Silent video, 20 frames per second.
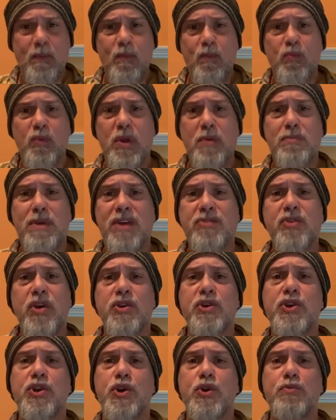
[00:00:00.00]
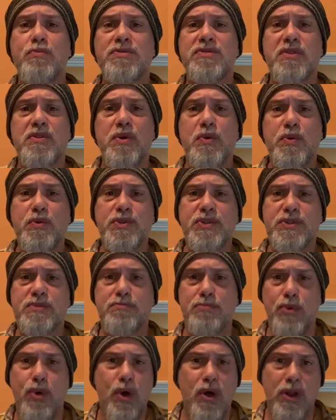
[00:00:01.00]
make the cubes a little
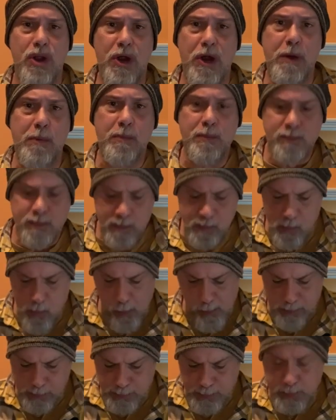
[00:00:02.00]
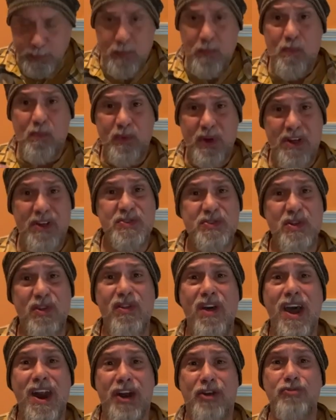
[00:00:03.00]
smaller. There's a
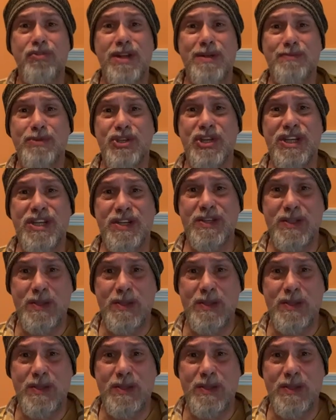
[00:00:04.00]
lot of cream cheese.